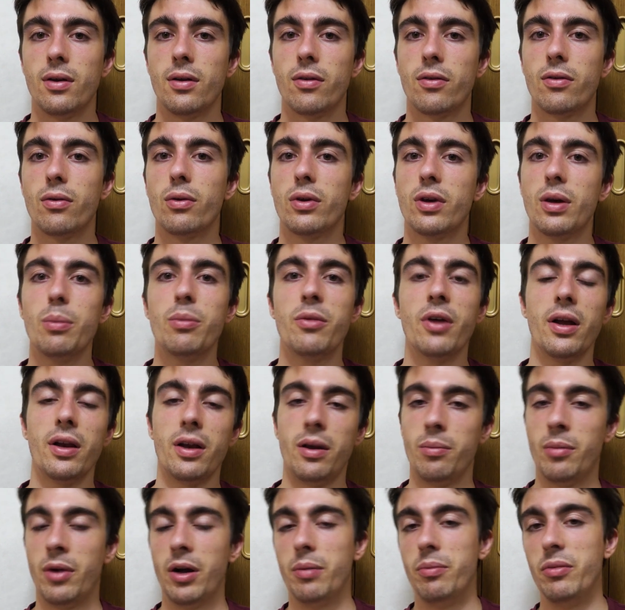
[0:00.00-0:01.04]
So keep that
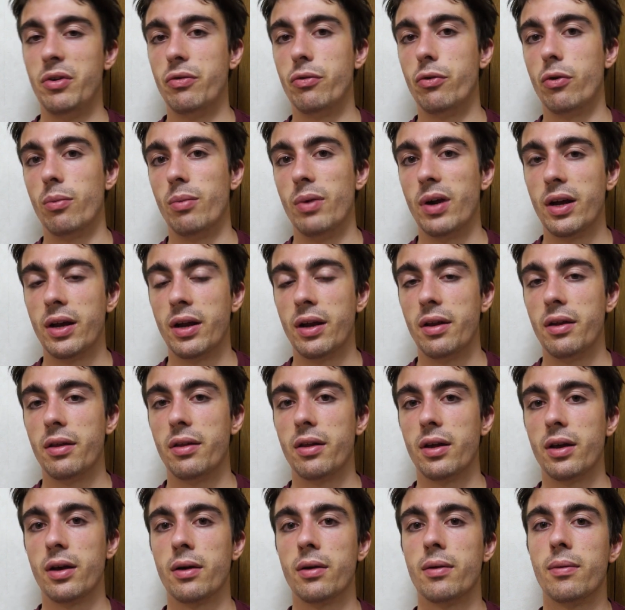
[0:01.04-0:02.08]
in mind before buying
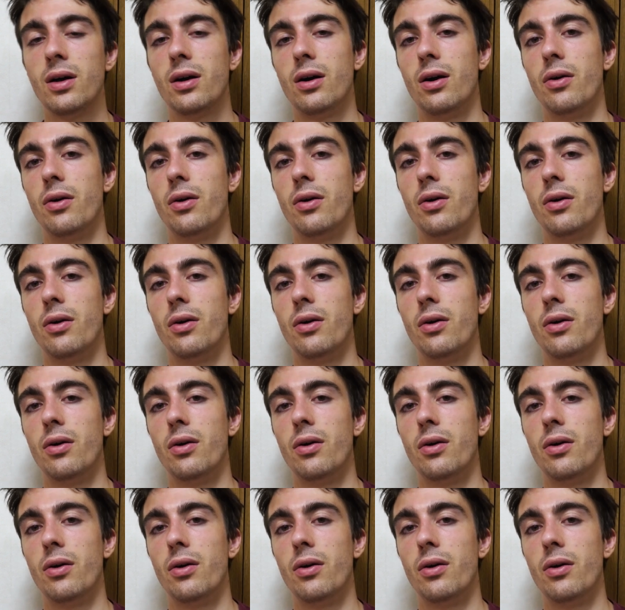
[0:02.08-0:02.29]
anything.